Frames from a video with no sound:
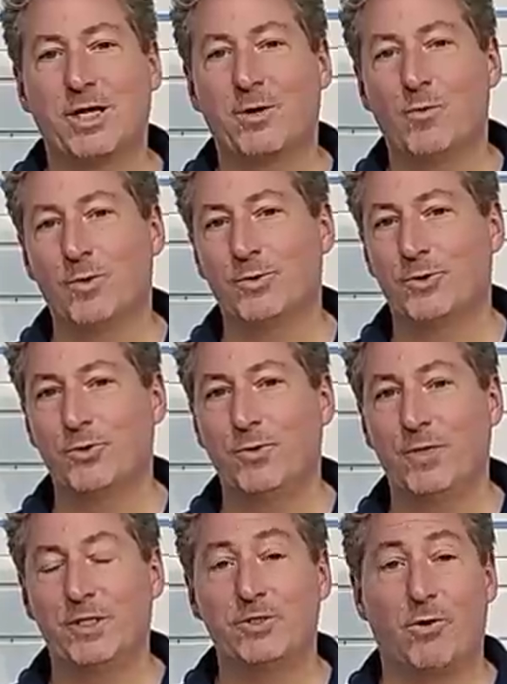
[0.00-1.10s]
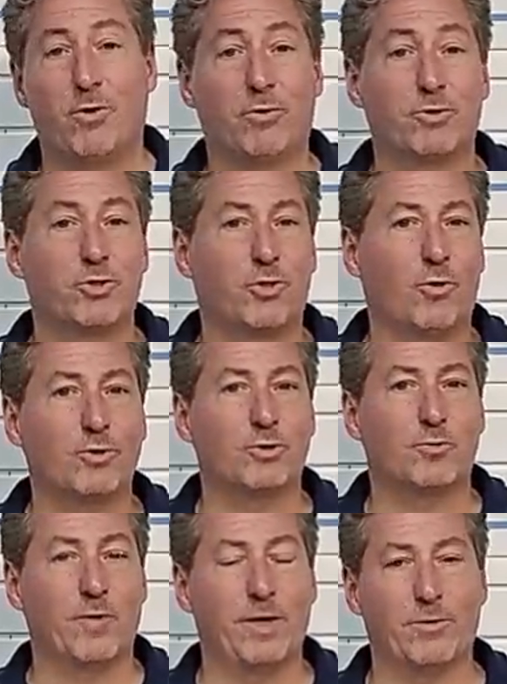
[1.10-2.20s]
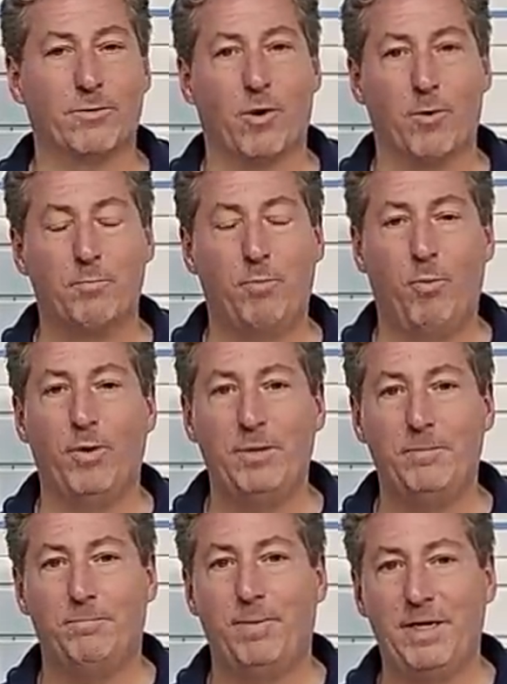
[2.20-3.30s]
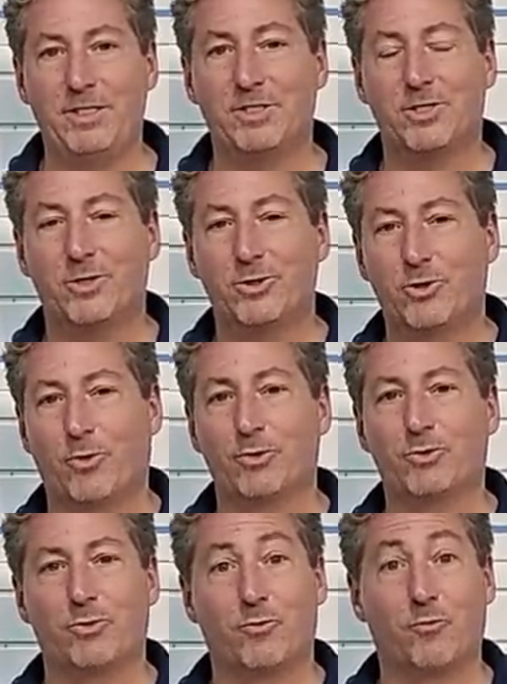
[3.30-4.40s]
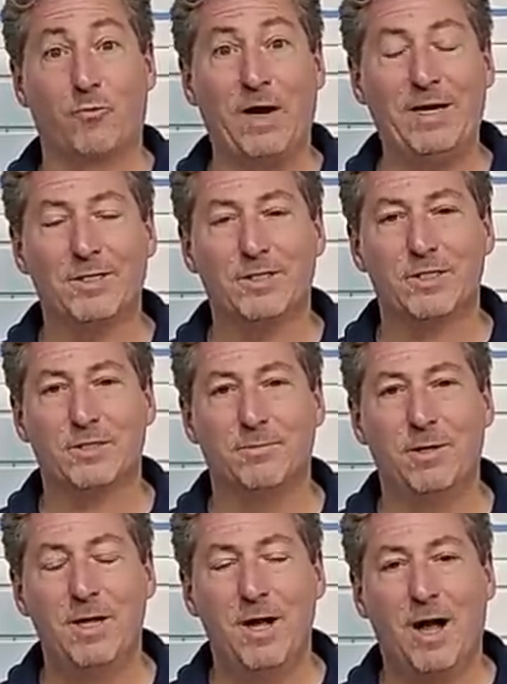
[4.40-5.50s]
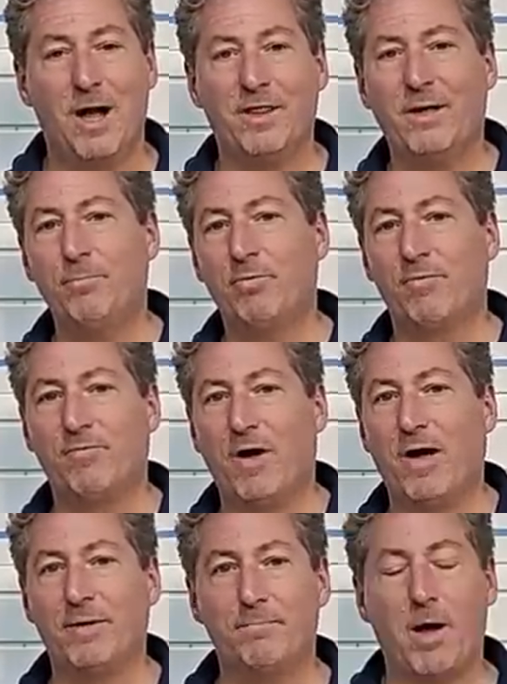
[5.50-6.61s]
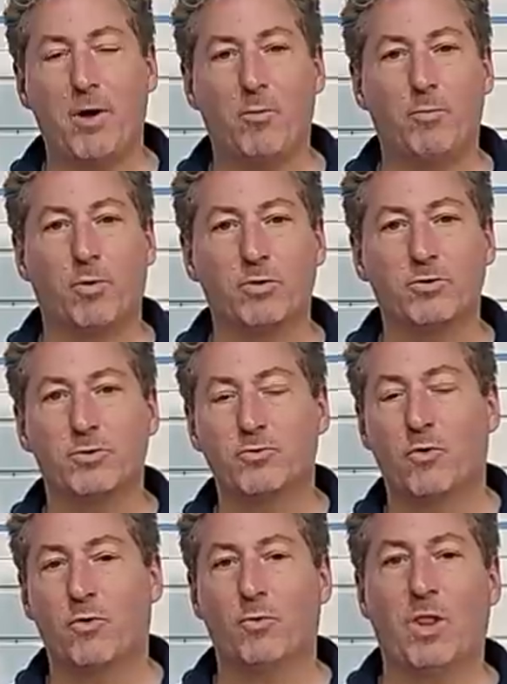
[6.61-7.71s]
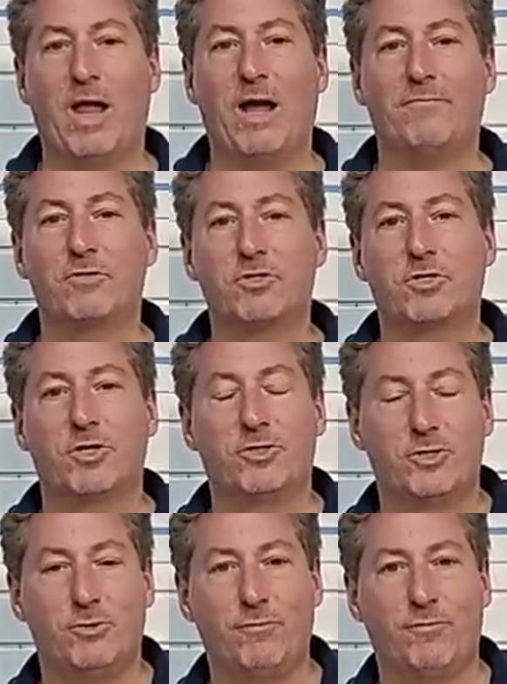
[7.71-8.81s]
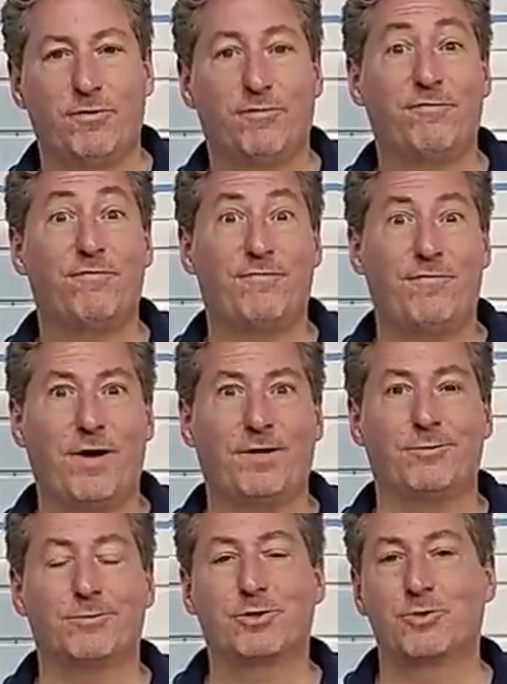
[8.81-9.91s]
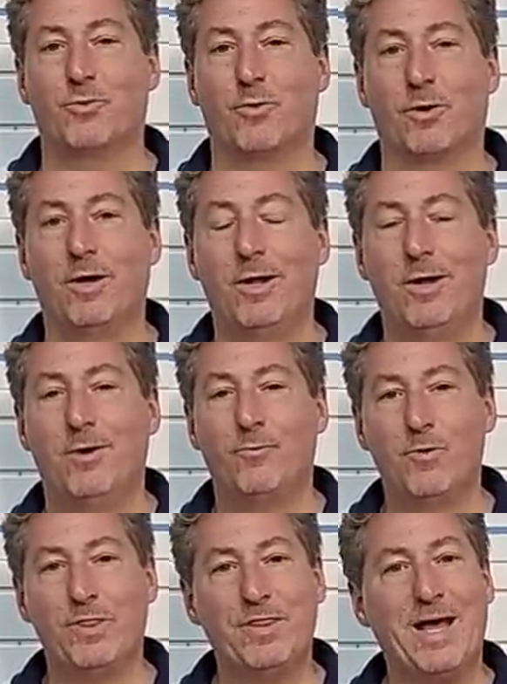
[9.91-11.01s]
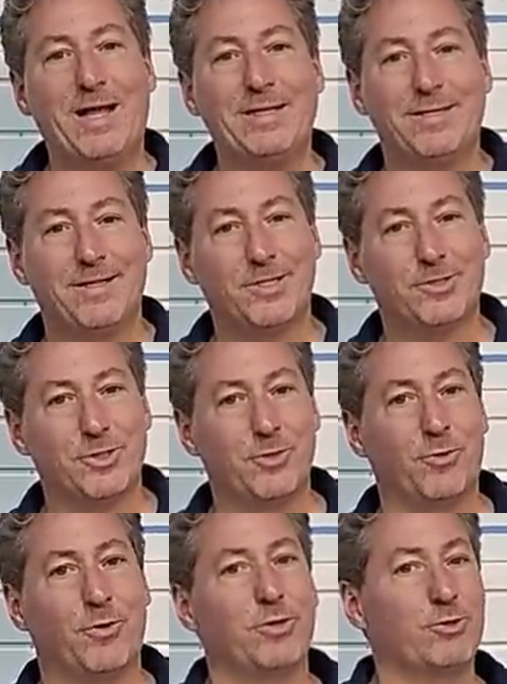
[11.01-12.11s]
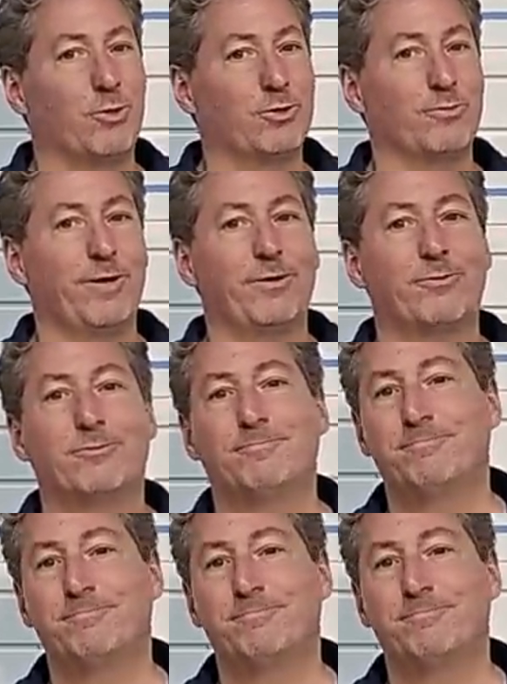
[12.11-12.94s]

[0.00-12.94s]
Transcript: thing we'll do is our charger rater, our point-based charger rating system. I'll then provide my own personal score. We'll average the two for the final score. With that, let's go to the charger rater.